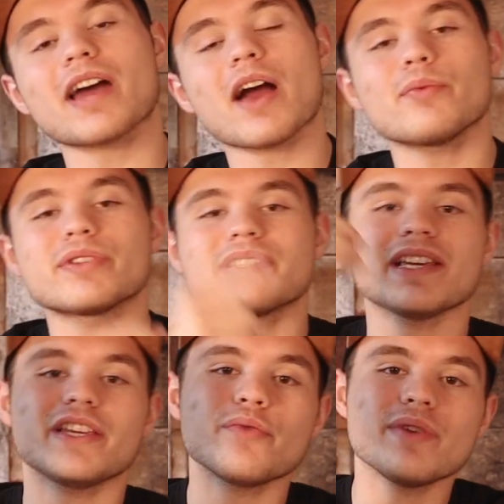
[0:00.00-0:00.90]
I will see
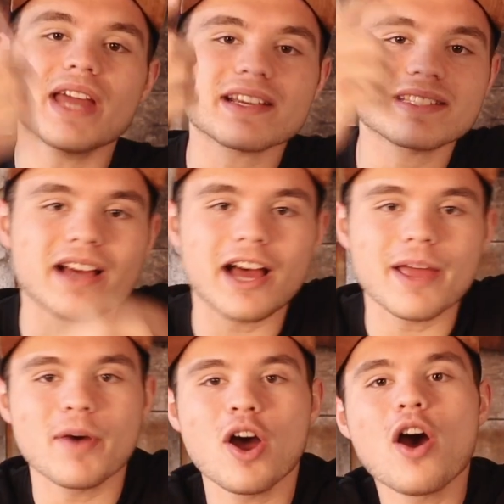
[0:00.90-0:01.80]
you next
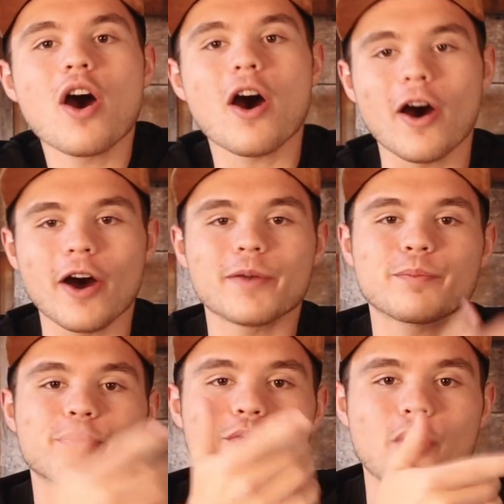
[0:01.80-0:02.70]
time on
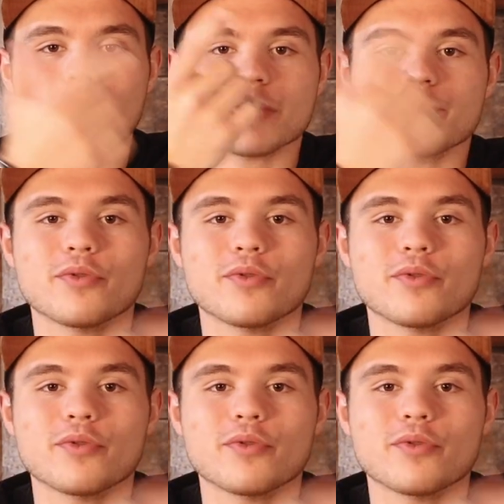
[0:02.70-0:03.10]
Product